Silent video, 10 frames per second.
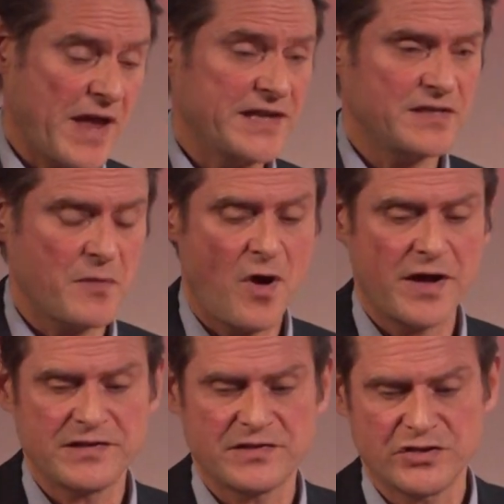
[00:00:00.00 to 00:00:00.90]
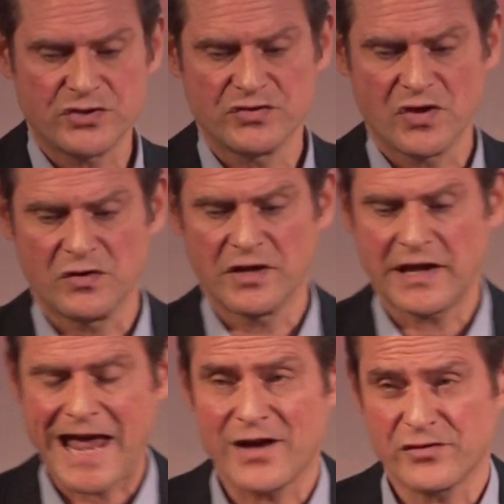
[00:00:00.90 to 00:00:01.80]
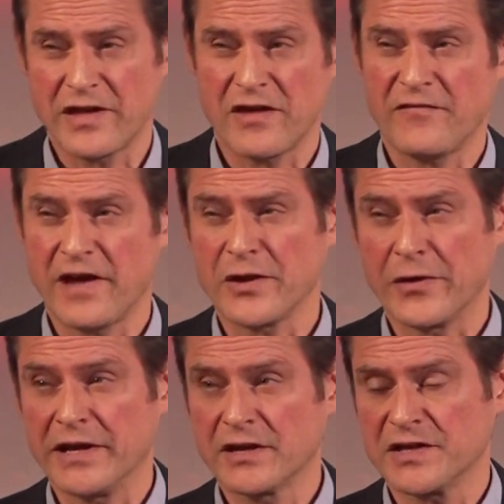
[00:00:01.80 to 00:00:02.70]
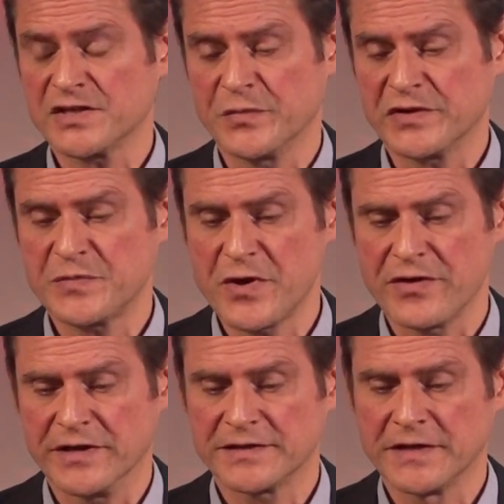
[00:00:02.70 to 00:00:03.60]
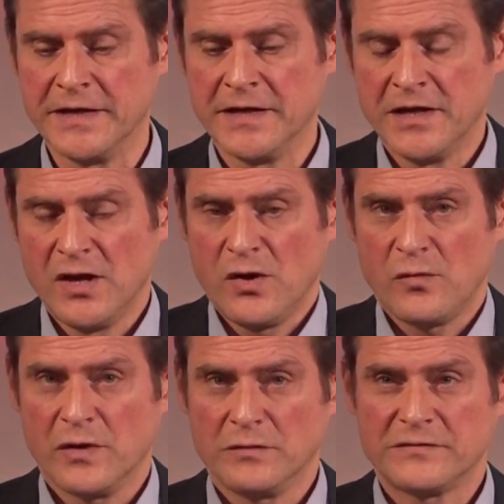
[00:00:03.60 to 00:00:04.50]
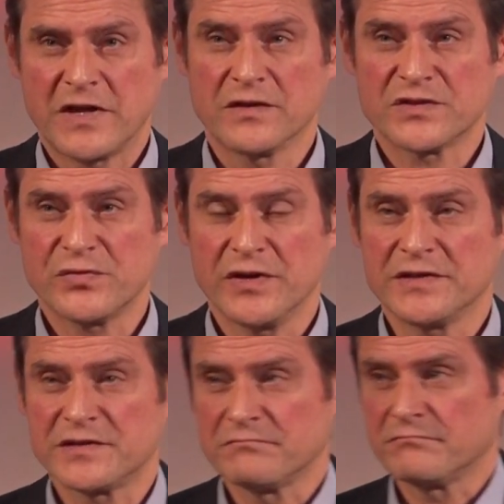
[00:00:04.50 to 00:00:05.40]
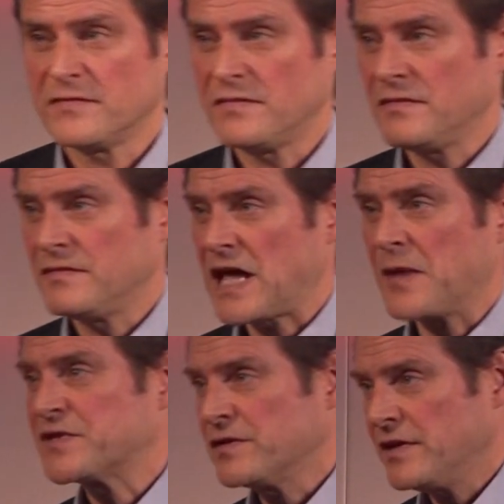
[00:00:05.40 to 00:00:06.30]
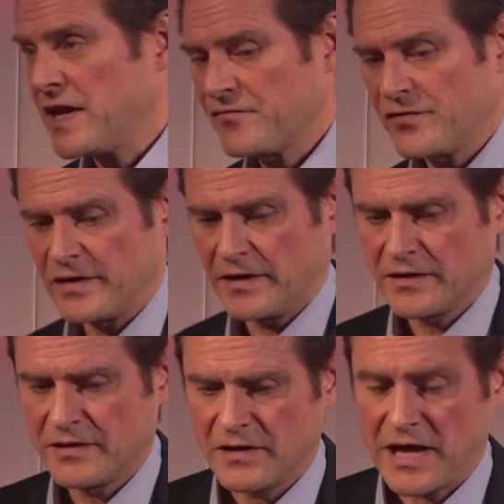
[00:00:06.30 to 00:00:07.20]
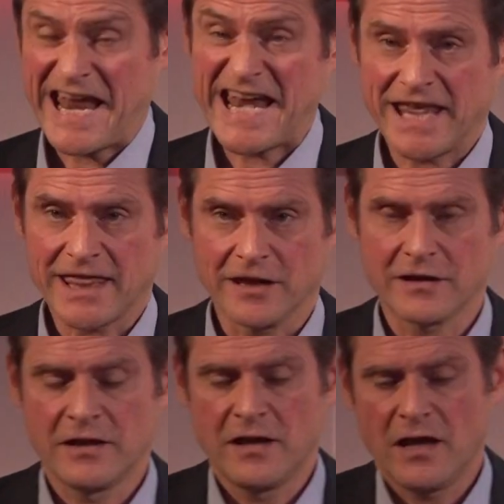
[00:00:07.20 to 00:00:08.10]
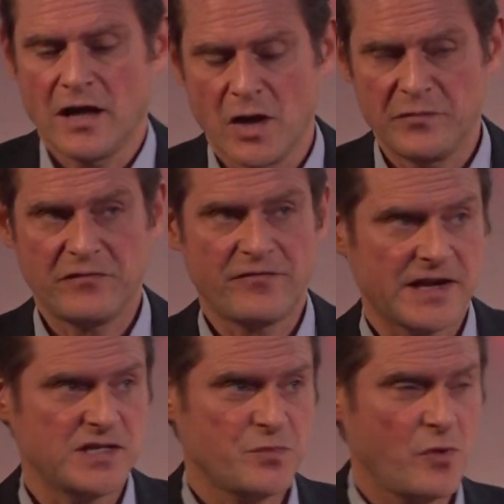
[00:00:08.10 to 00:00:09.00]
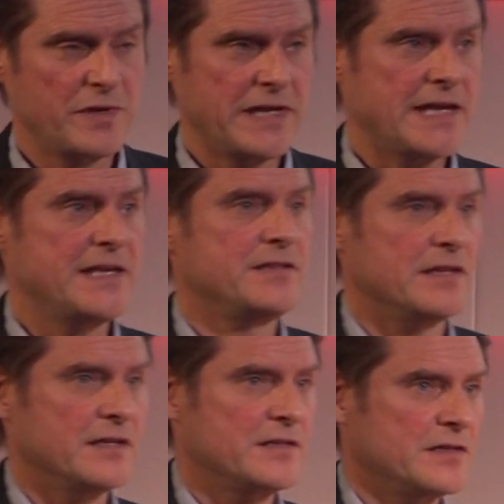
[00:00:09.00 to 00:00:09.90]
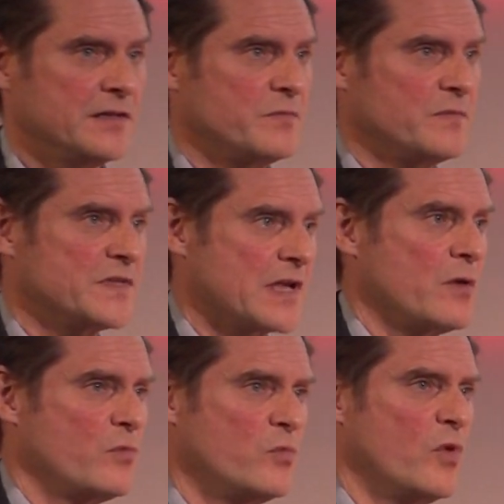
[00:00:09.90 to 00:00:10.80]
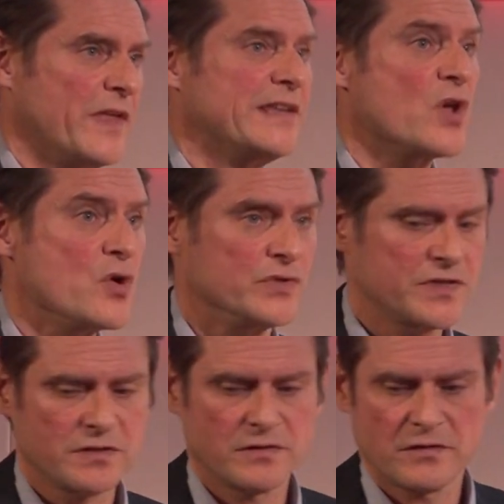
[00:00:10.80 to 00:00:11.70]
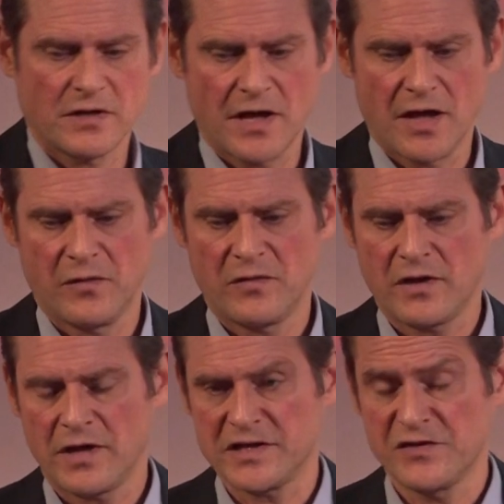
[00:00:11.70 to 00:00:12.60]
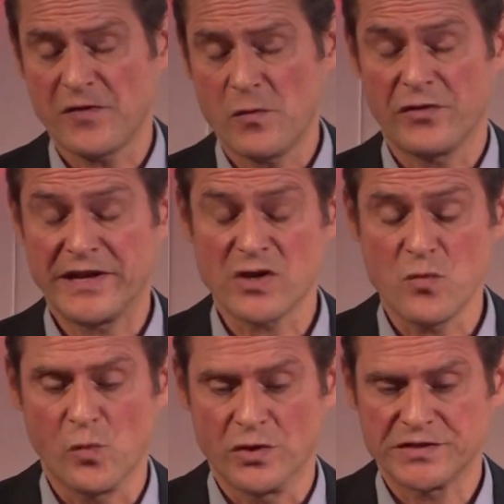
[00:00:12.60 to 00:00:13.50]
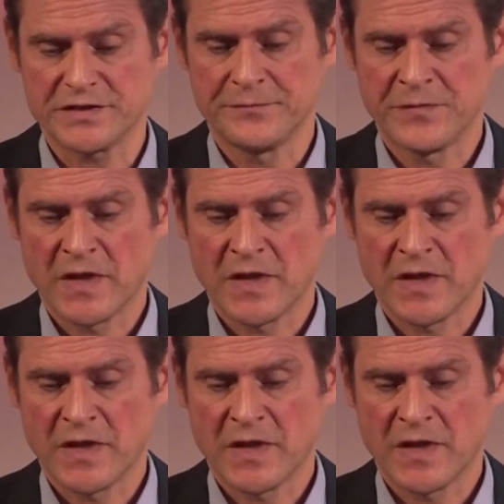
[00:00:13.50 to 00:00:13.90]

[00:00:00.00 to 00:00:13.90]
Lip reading: base their buying decisions on, and how do they evaluate customer experience? Well, the answer is absolutely everything and anything. In fact, it's probably easier to say what they don't, identify what they don't want.